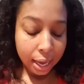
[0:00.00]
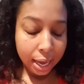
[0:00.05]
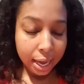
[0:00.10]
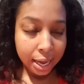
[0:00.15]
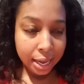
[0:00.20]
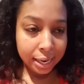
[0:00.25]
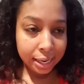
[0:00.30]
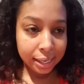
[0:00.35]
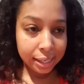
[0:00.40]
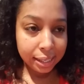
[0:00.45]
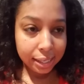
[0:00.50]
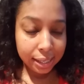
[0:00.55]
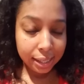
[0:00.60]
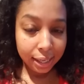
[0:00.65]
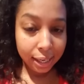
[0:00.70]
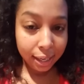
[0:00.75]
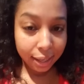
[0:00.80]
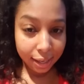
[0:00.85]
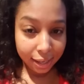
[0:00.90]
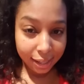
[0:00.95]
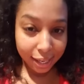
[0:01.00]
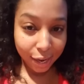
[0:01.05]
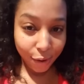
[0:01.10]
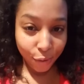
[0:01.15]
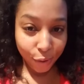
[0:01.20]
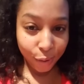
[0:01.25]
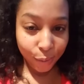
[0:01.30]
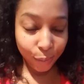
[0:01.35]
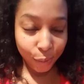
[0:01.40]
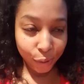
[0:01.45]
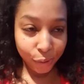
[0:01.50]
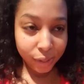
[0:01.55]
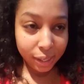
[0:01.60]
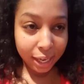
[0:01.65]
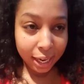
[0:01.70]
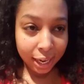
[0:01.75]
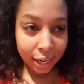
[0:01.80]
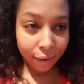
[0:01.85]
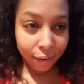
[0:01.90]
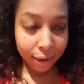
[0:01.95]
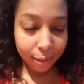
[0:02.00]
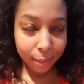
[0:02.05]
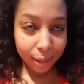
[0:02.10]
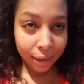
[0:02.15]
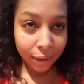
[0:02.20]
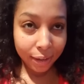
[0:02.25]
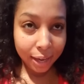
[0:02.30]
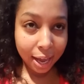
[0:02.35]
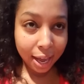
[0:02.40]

and that's the thing that they were the most angry about.